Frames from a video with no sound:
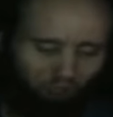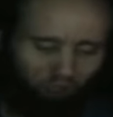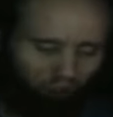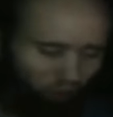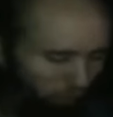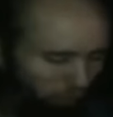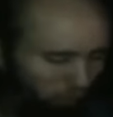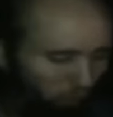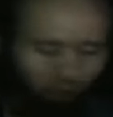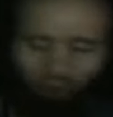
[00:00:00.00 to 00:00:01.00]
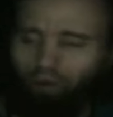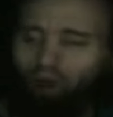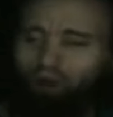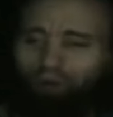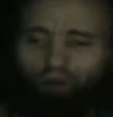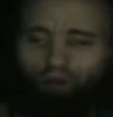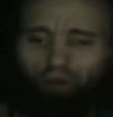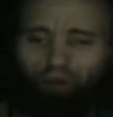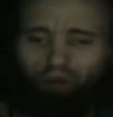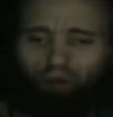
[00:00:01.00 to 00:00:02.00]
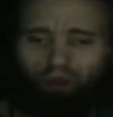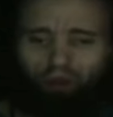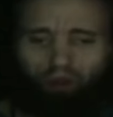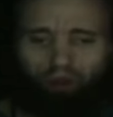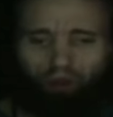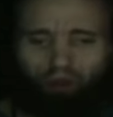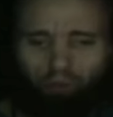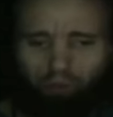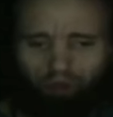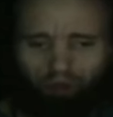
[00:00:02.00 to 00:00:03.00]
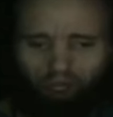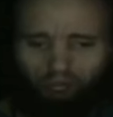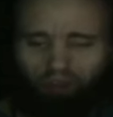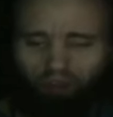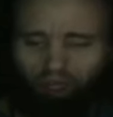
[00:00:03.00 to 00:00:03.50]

You're more than welcome to. Because like I said,